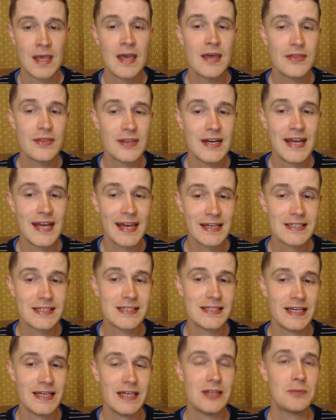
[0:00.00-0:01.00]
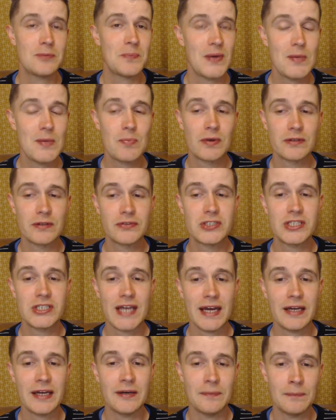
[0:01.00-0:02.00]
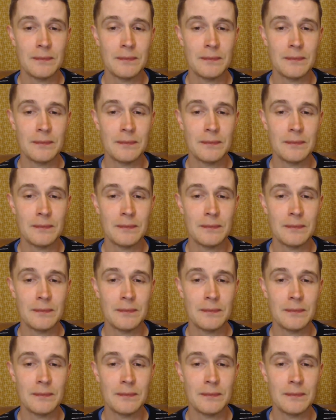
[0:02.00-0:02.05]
The next day, the people of Shechem